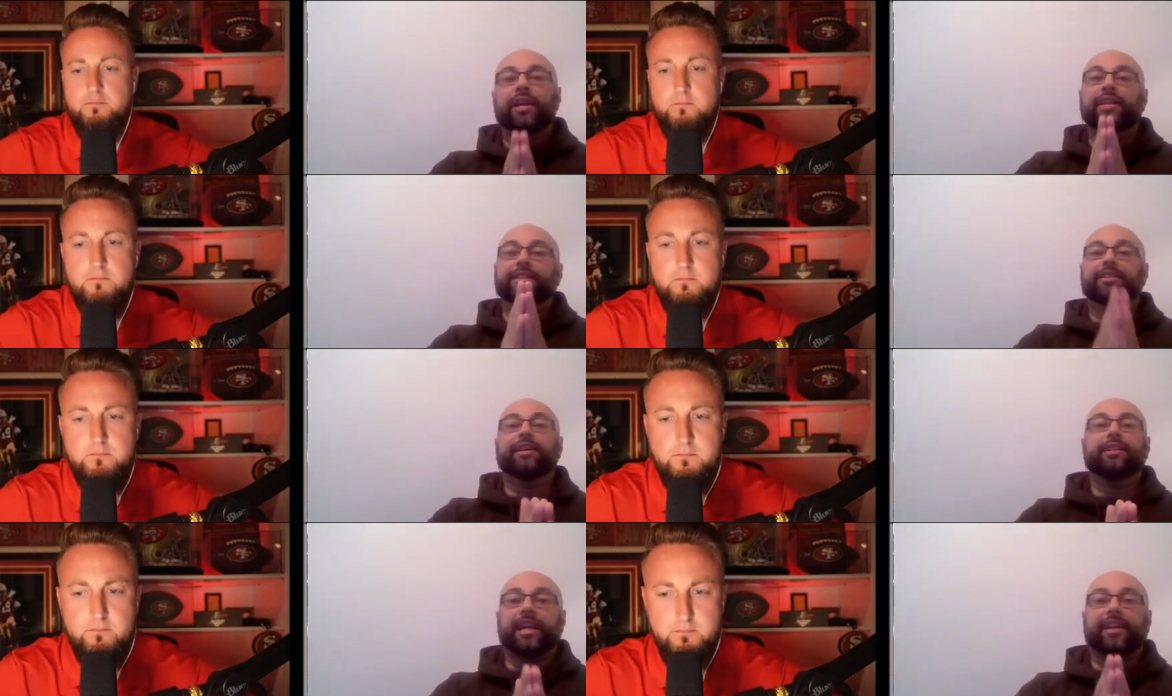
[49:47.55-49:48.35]
Speaker 1: It
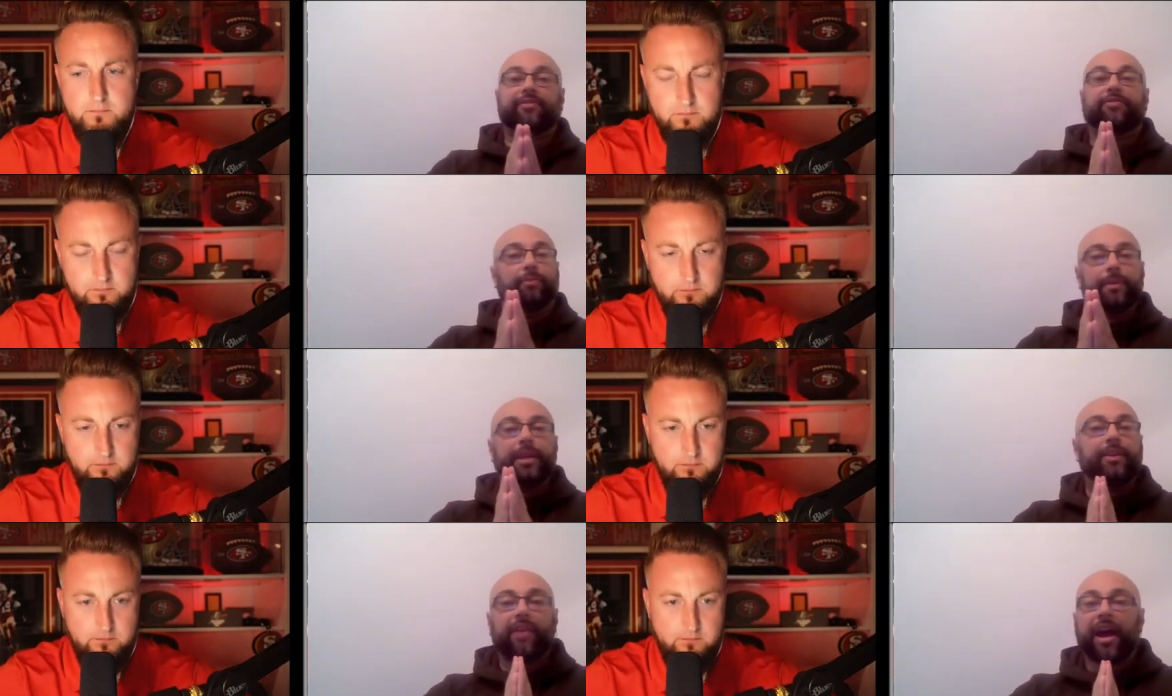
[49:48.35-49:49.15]
does, like, for
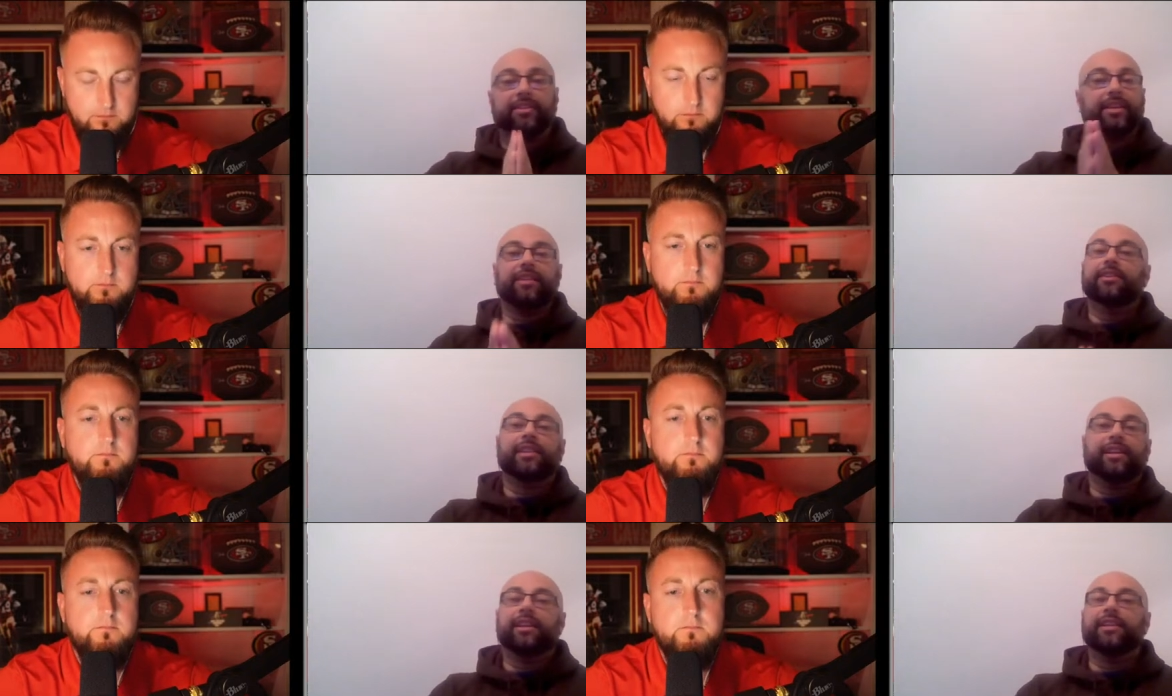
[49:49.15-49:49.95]
me, outside
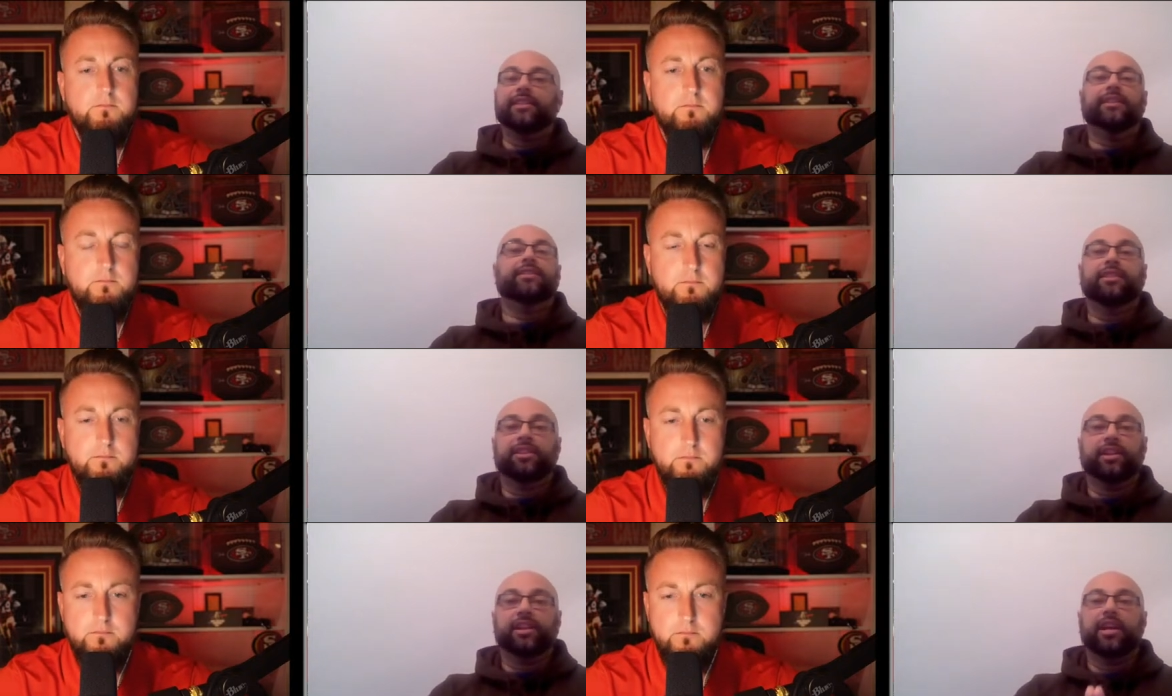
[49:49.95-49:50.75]
looking in, it doesn't
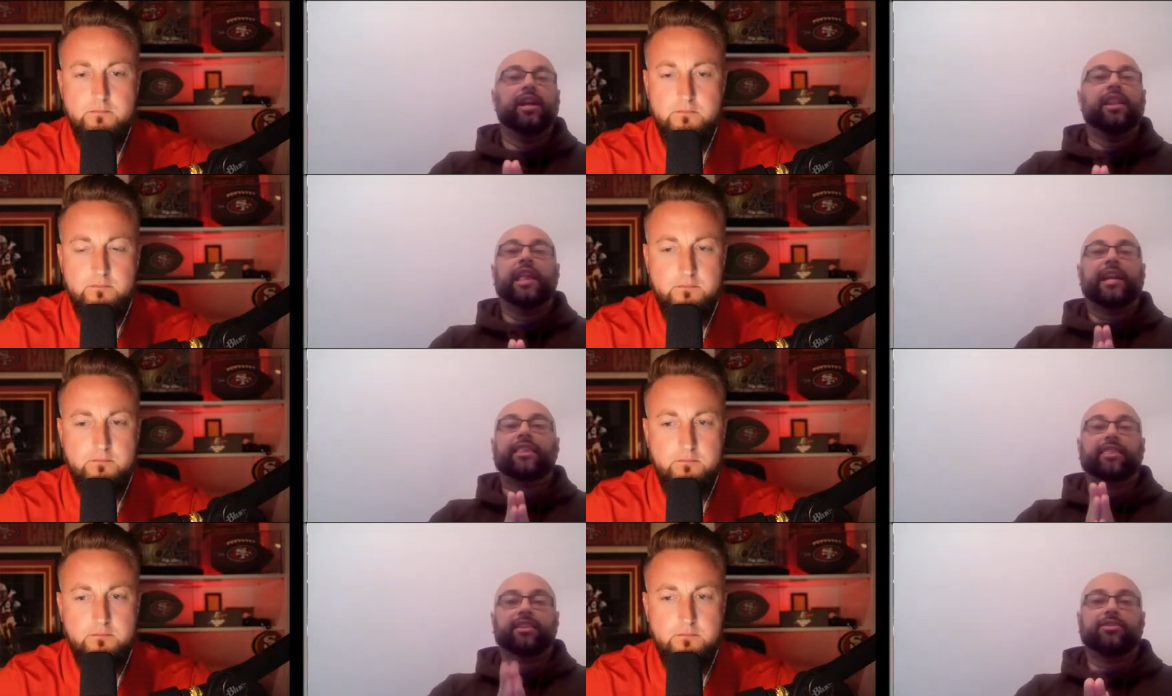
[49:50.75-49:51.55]
look like
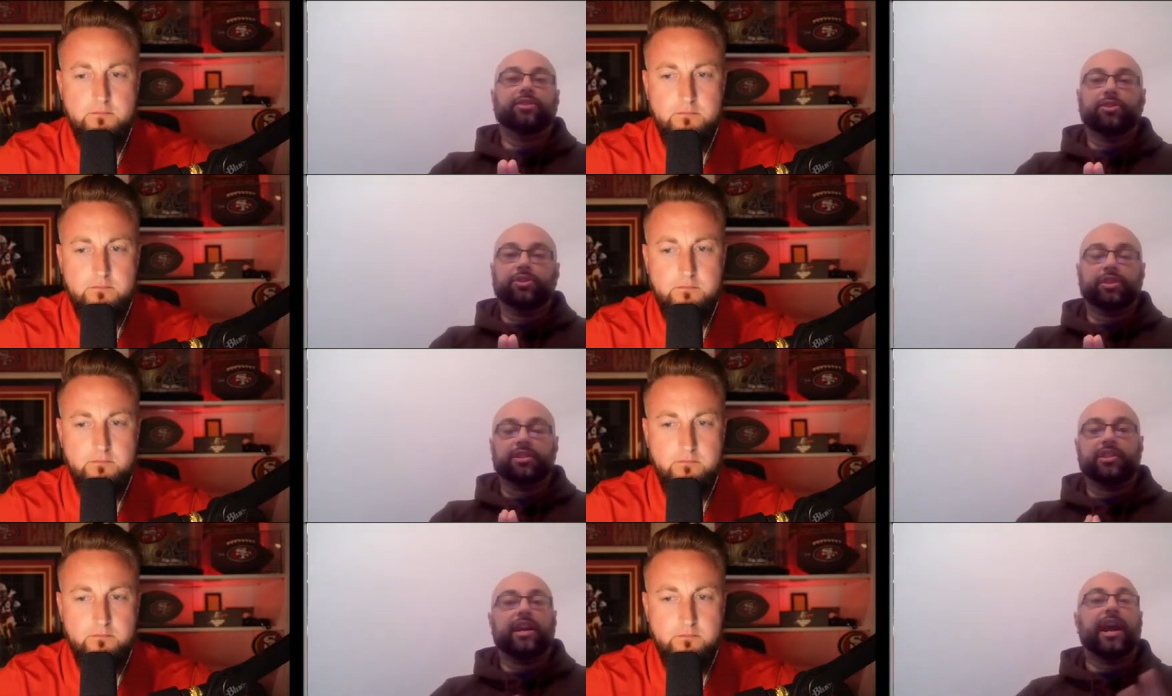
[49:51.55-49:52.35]
the solution
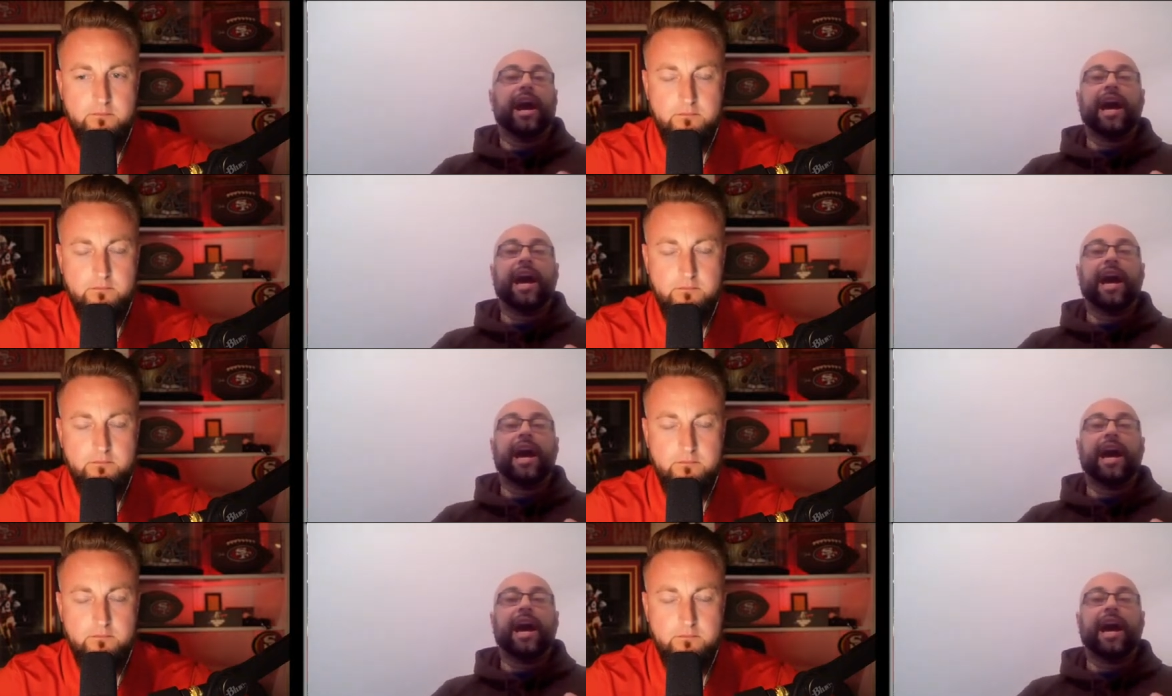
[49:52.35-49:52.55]
is there.